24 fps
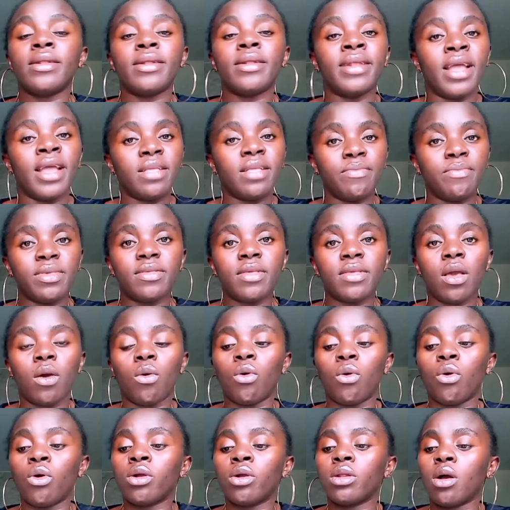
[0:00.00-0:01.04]
let me say
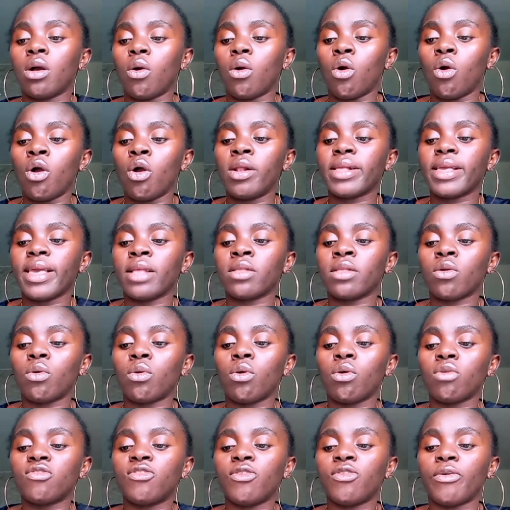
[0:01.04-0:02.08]
oil oil can
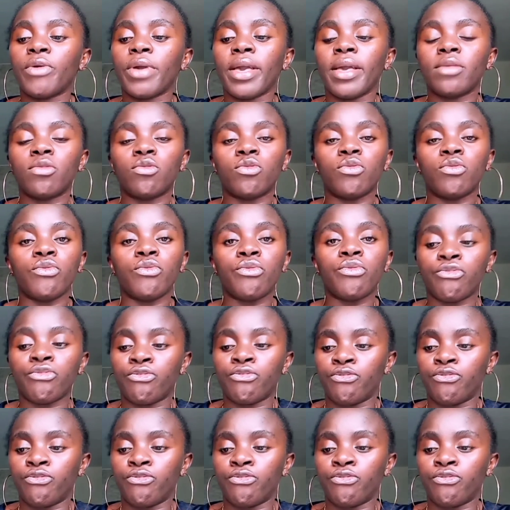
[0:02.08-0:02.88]
cause your hair to